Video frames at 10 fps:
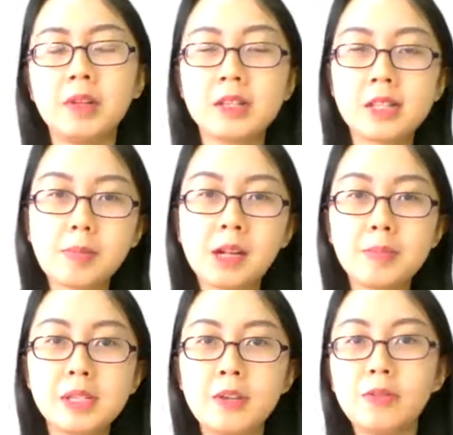Some
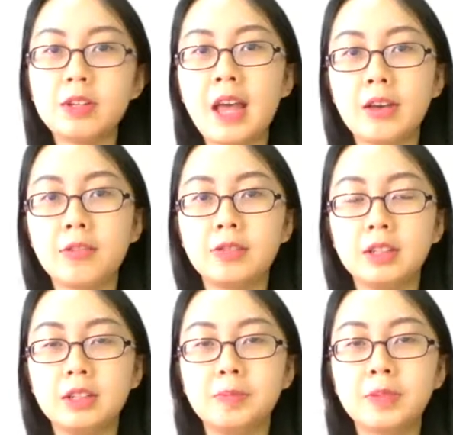clubs even have
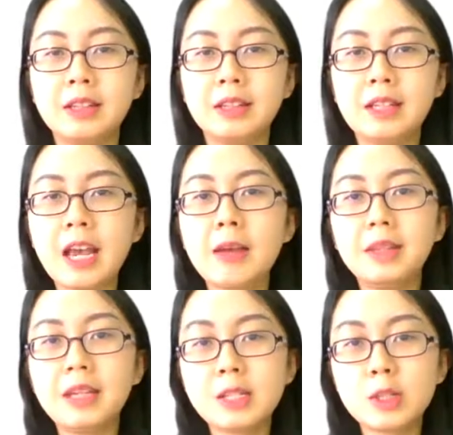a
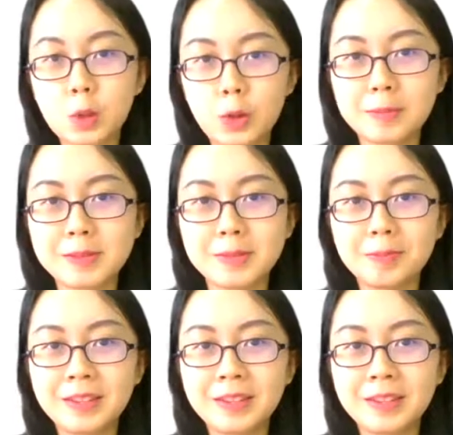TMD script,